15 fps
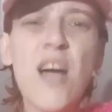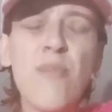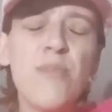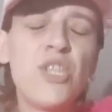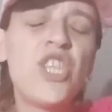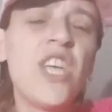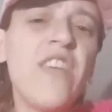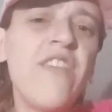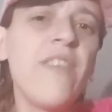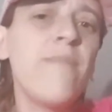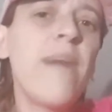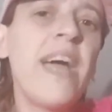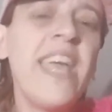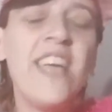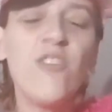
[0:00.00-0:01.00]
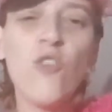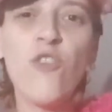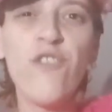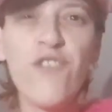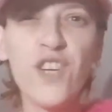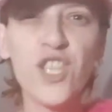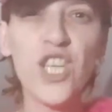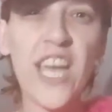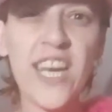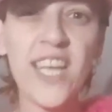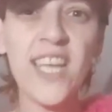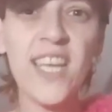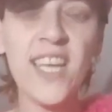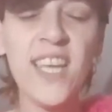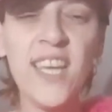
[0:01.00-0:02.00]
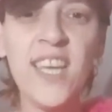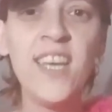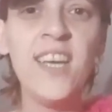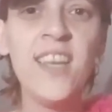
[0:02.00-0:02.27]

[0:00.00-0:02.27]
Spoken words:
I was shaving my head off for charity.